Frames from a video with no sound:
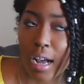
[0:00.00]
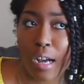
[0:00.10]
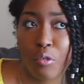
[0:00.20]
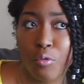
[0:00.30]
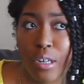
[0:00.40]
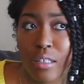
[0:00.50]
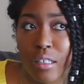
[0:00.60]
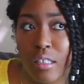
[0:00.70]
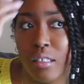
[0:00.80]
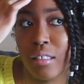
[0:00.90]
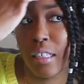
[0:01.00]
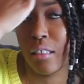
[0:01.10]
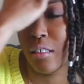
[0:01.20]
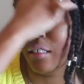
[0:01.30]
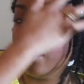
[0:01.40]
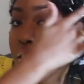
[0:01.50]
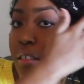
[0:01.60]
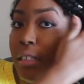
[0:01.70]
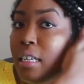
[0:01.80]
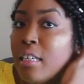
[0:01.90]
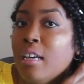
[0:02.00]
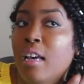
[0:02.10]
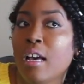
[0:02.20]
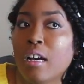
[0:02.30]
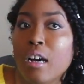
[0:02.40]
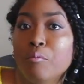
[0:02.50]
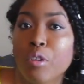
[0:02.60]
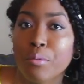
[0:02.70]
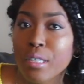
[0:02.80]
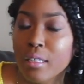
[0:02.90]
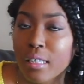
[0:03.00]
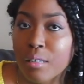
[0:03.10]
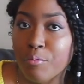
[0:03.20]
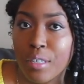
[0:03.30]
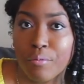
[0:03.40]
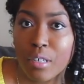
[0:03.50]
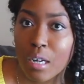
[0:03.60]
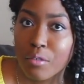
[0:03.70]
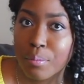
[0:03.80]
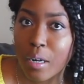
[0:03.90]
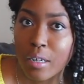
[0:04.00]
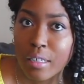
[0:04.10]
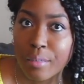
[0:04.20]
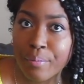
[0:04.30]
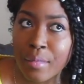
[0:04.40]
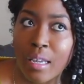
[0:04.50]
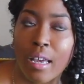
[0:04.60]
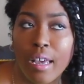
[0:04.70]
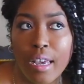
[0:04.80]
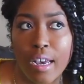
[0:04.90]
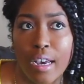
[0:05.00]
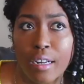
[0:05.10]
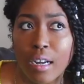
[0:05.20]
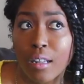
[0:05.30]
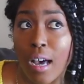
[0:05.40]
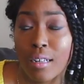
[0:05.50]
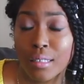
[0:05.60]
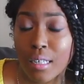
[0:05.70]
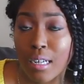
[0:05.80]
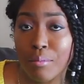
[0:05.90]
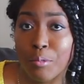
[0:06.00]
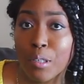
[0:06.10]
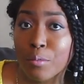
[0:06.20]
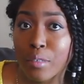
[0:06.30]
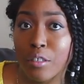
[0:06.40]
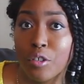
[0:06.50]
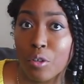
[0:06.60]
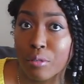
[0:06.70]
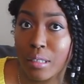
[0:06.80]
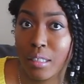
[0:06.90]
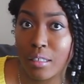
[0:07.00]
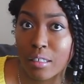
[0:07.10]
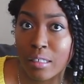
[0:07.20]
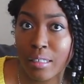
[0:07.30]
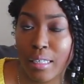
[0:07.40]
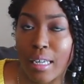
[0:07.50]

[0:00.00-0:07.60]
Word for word: I will wear these like on a dinner date. Um, where we live, we have covered parking. And a lot of times where we go to dinner